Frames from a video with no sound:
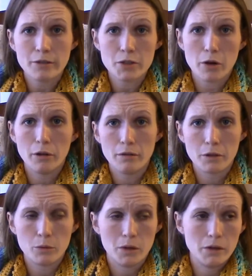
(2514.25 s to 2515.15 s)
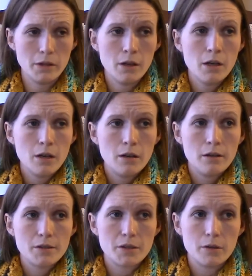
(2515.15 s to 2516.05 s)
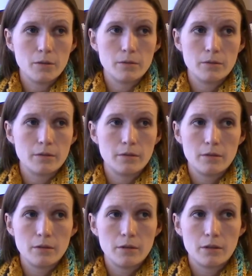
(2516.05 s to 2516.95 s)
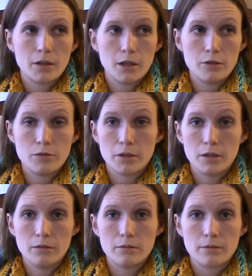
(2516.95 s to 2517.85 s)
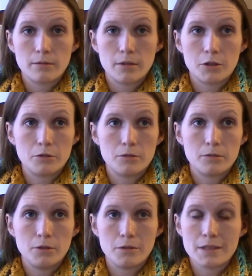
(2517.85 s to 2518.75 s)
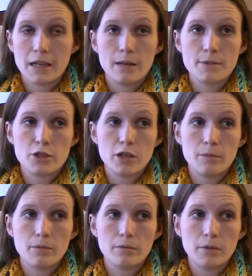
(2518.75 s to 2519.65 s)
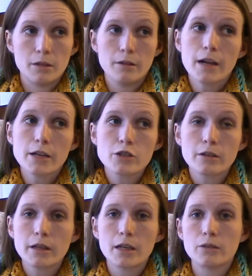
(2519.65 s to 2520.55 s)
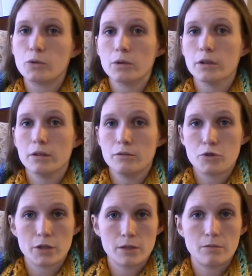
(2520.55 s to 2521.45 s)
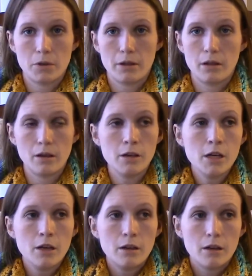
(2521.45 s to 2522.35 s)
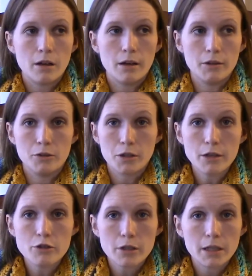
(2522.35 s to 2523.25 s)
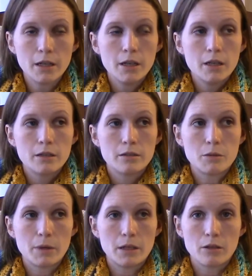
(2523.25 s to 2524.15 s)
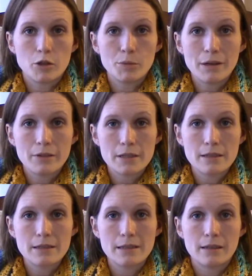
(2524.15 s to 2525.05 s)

It's all over the world, so you can sign up to ship internationally or just within your country, depending on your preferences,